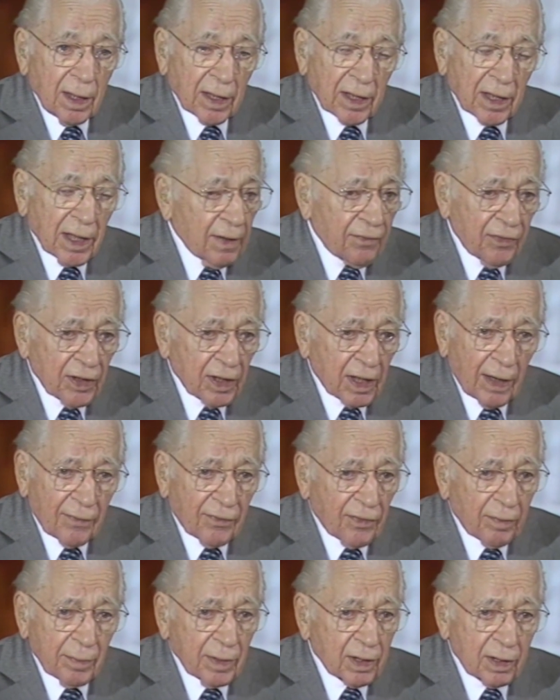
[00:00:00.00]
In every
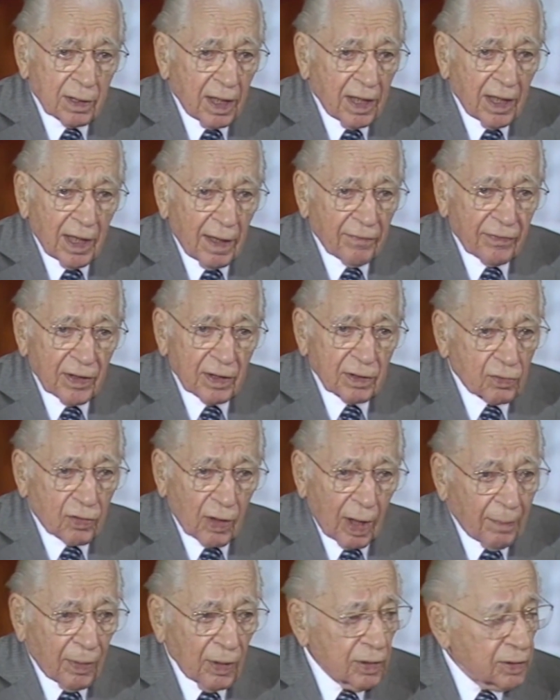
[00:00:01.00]
government, they have their
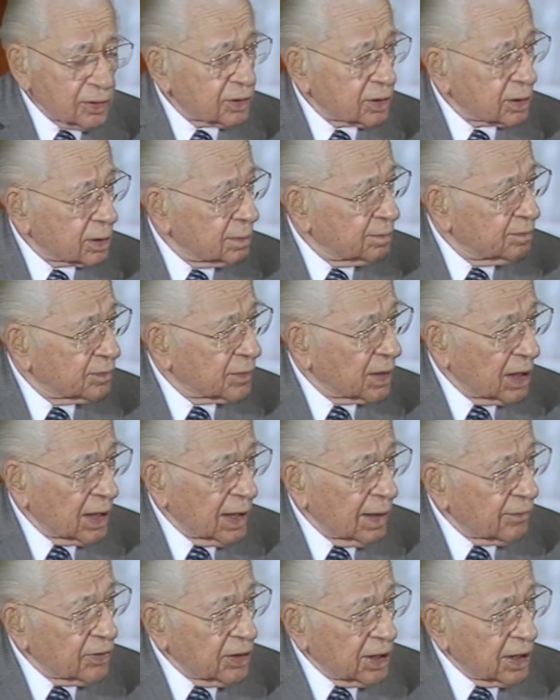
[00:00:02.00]
troubles
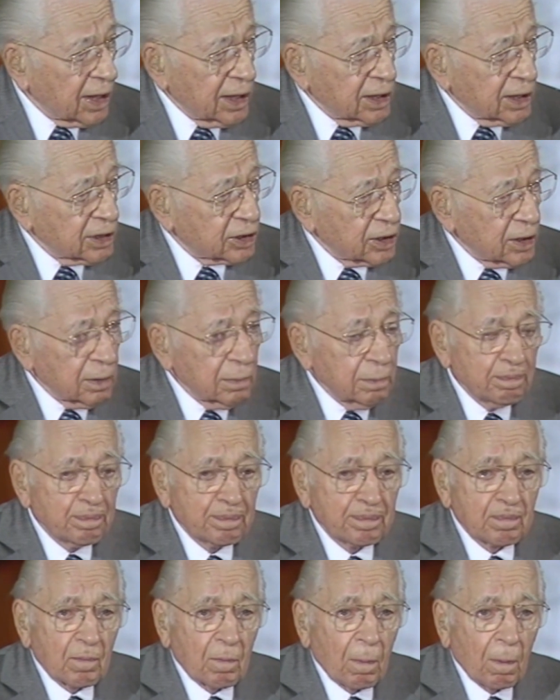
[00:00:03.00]
in every nation,
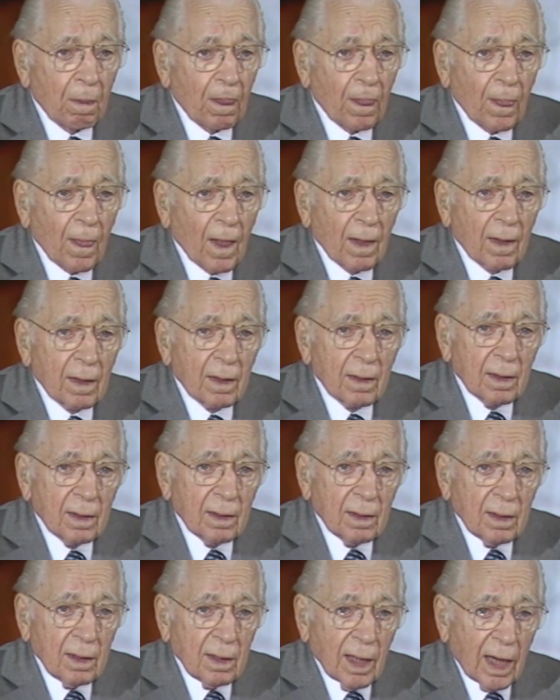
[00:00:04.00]

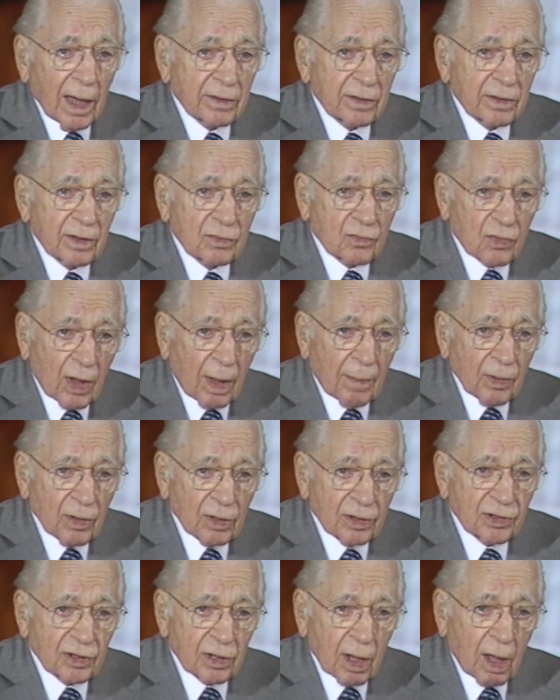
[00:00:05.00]
and the
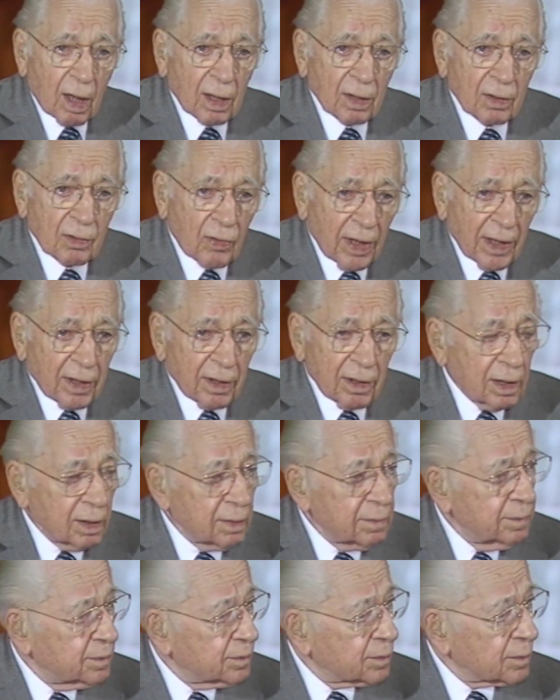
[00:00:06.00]
troubles are
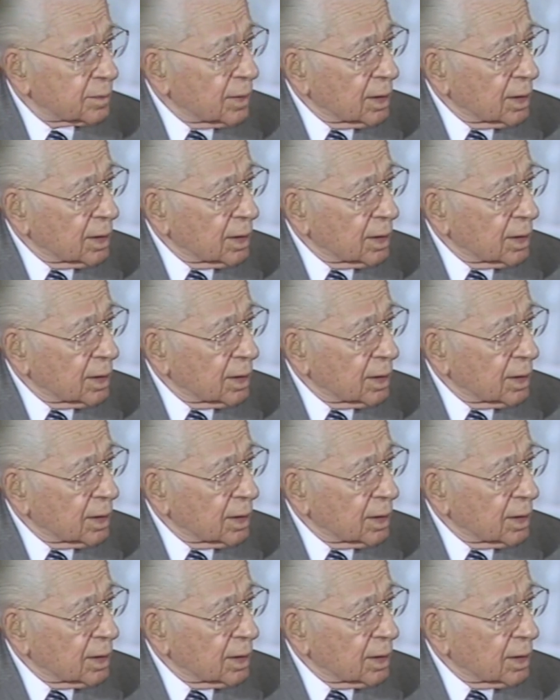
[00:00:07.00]
greater